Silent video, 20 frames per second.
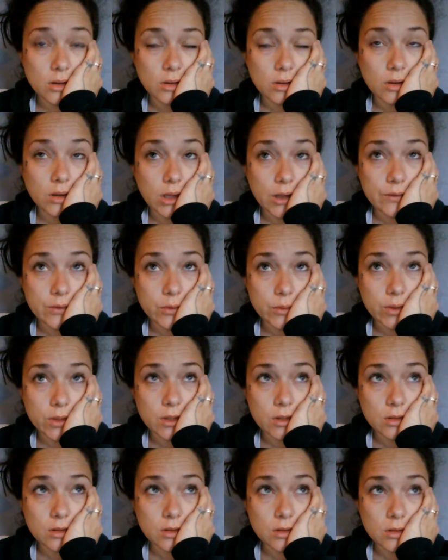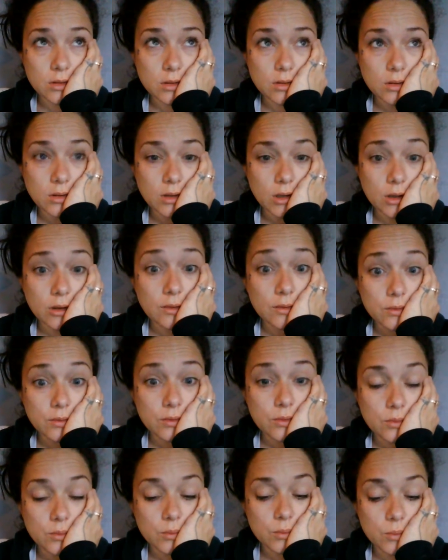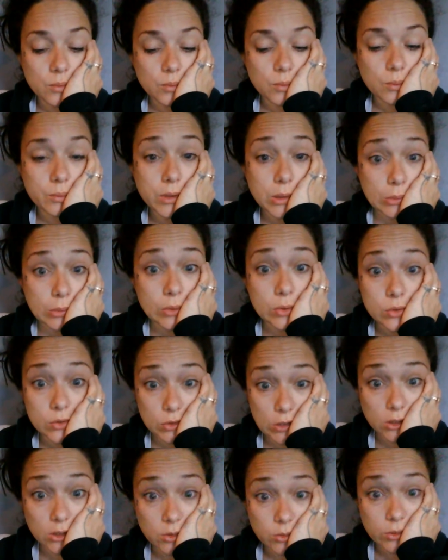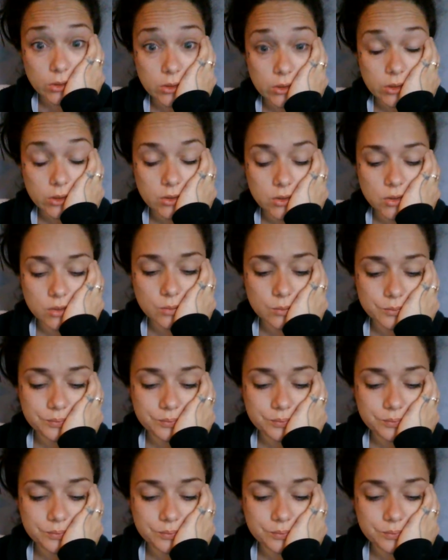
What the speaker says: Loved ones of people who struggle with addiction.